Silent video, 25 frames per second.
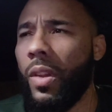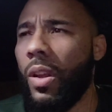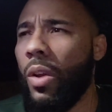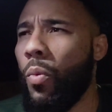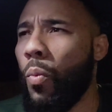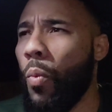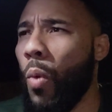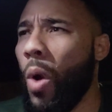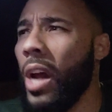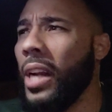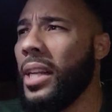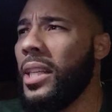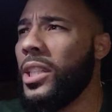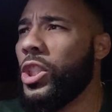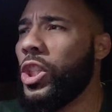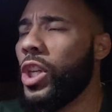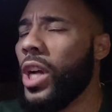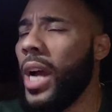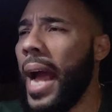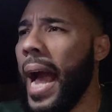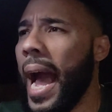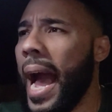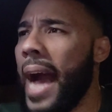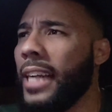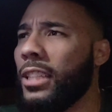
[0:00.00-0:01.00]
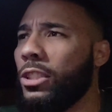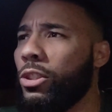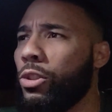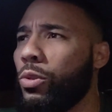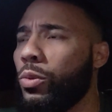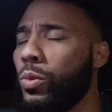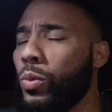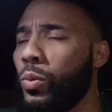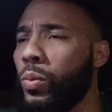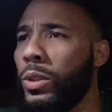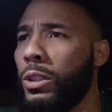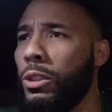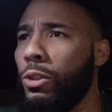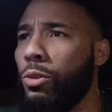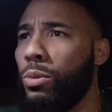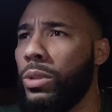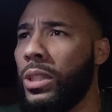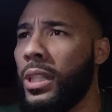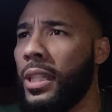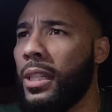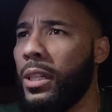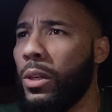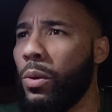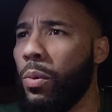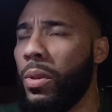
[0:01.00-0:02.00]
What is your attitude when you
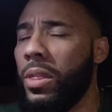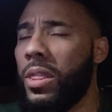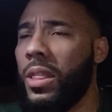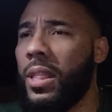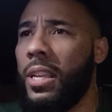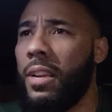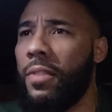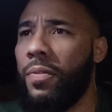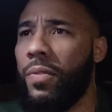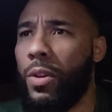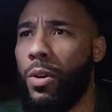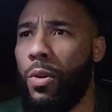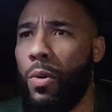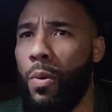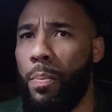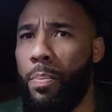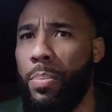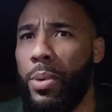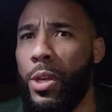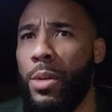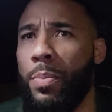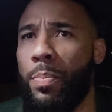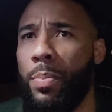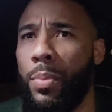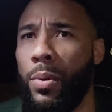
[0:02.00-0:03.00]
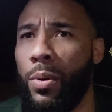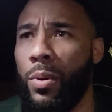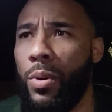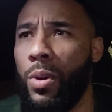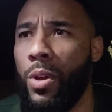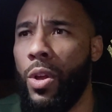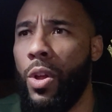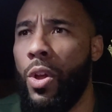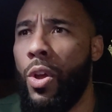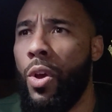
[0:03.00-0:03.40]
deal with difficult people?